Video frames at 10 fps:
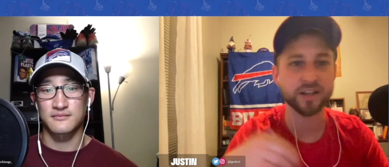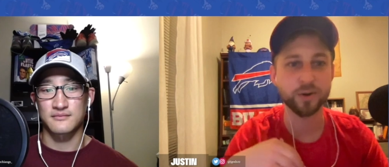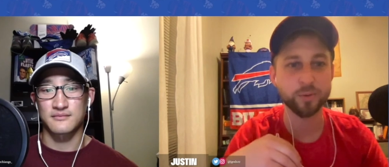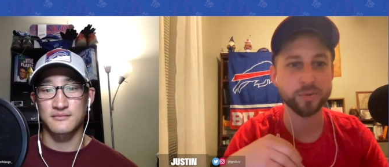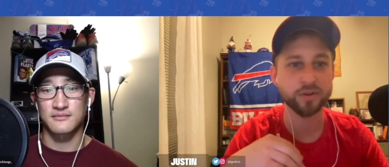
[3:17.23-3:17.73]
Speaker 1: get
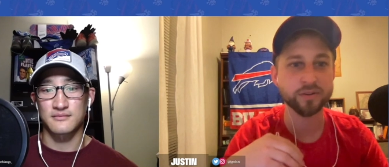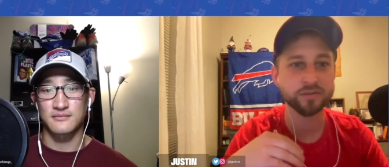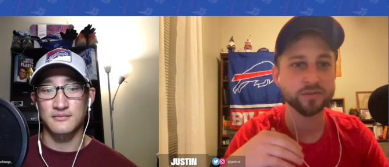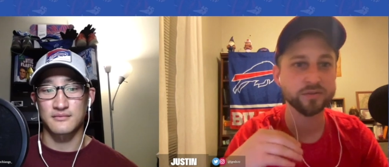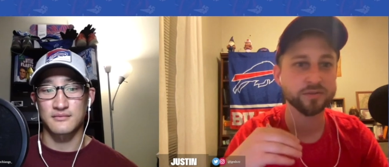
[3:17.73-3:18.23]
open,
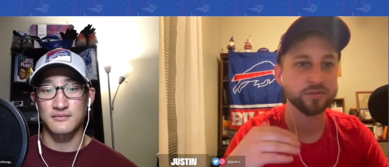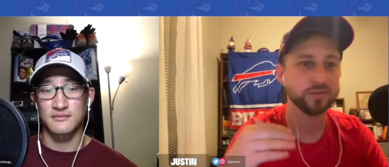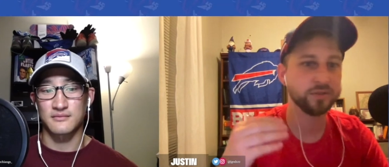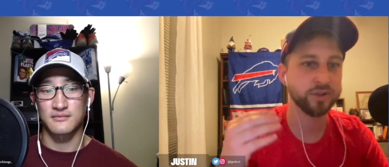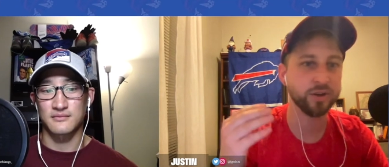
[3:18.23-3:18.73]

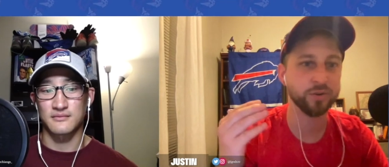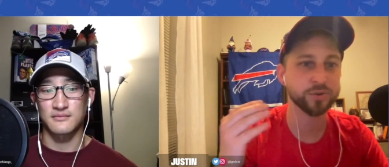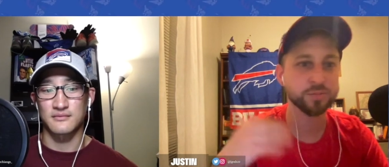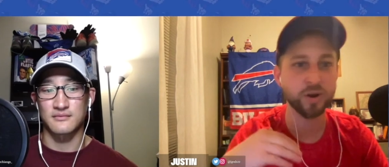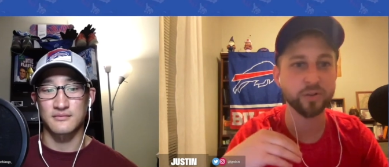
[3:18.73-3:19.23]
you know,
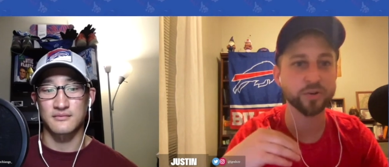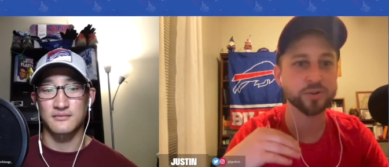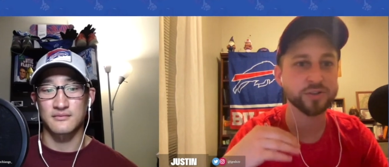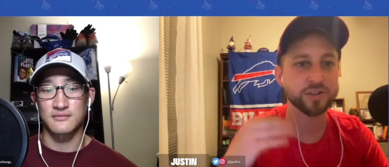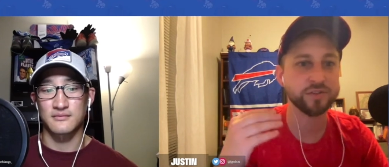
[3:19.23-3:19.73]
smaller,
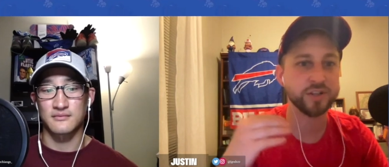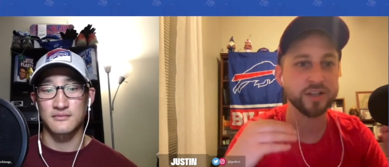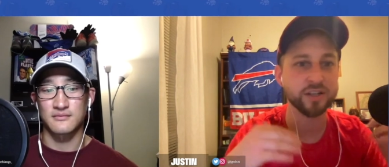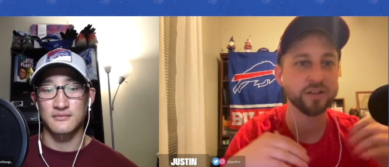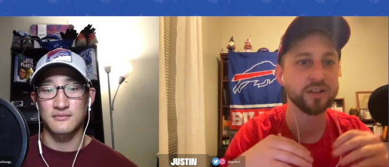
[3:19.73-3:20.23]

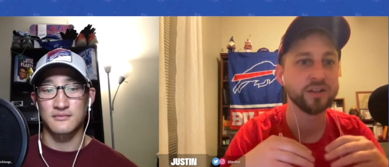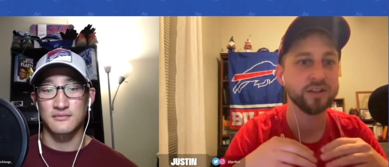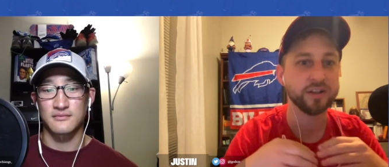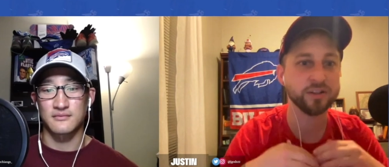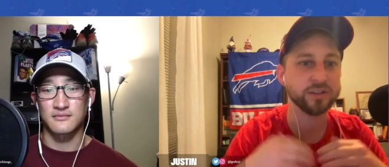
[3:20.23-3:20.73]
shifty,
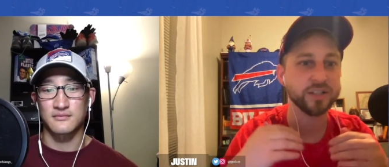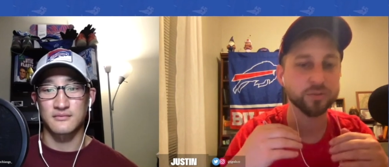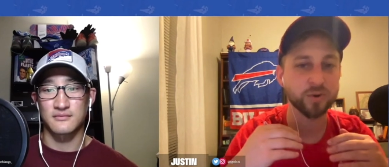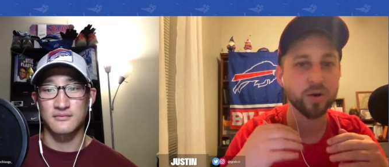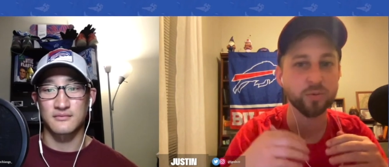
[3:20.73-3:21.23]
elite
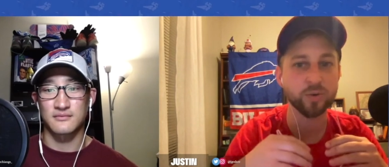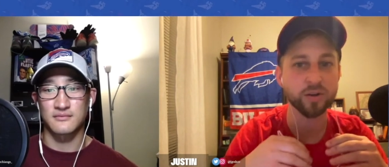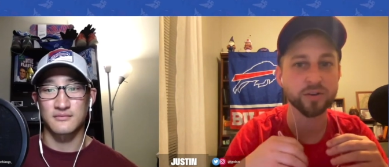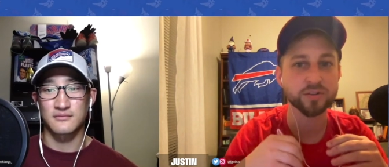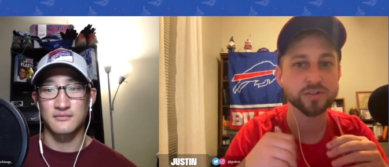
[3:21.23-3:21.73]
route
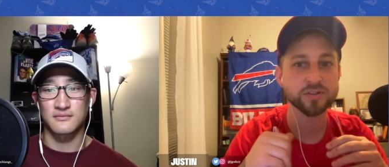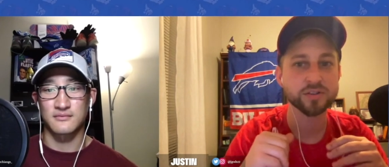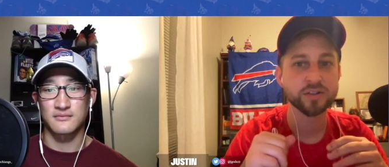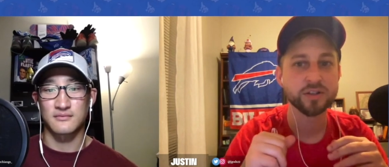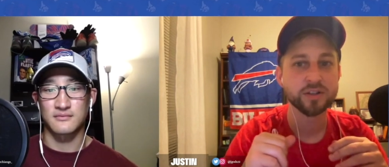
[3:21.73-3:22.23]
runners.
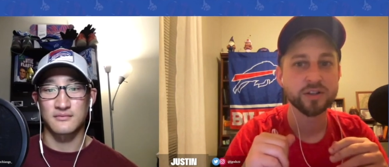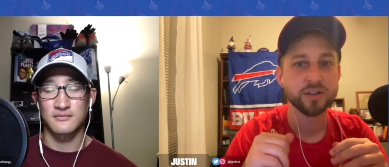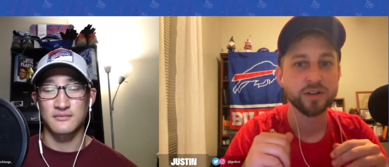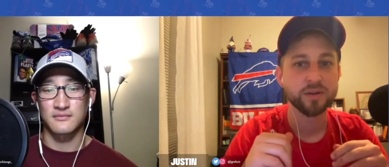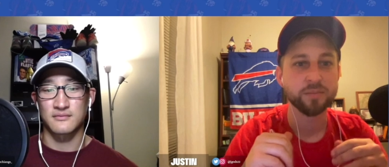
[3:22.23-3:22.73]

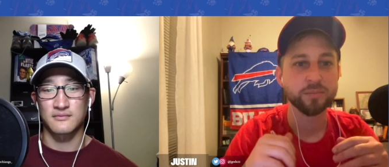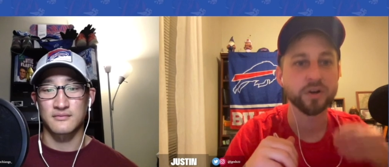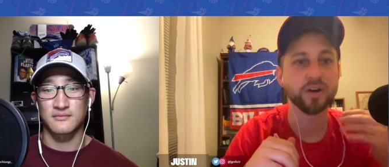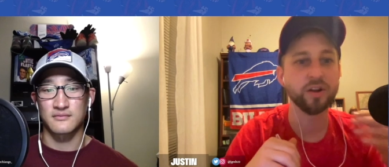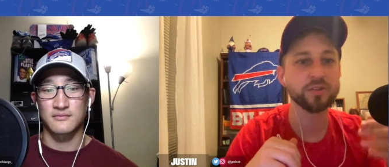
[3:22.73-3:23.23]
But
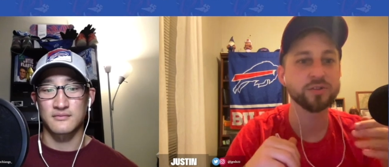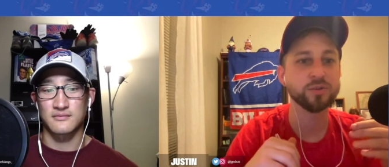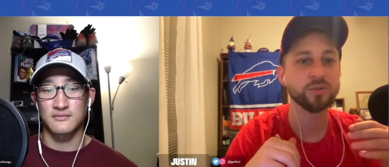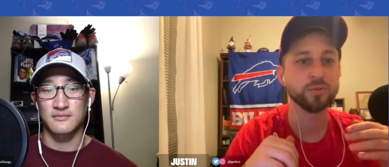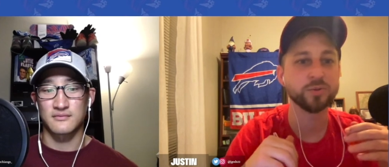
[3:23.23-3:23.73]
it
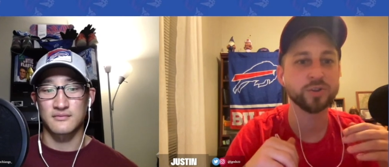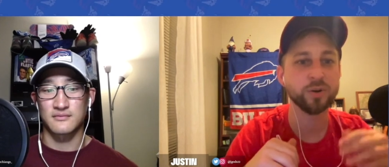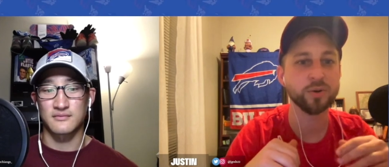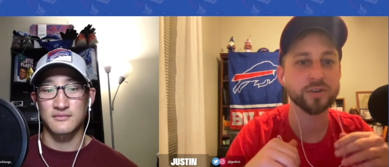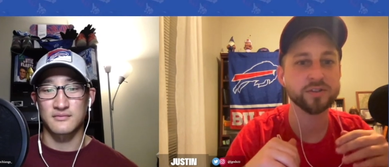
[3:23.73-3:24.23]
also
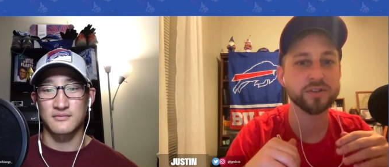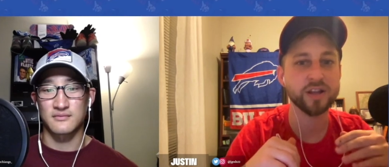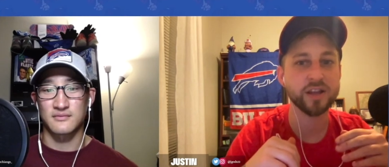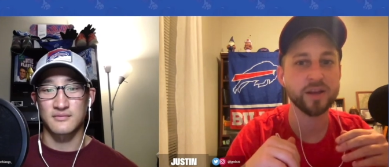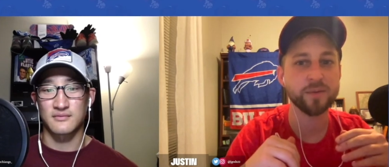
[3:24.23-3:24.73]
showed us
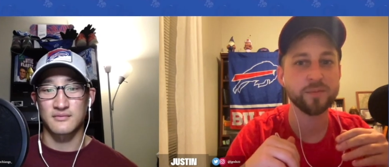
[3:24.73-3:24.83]
that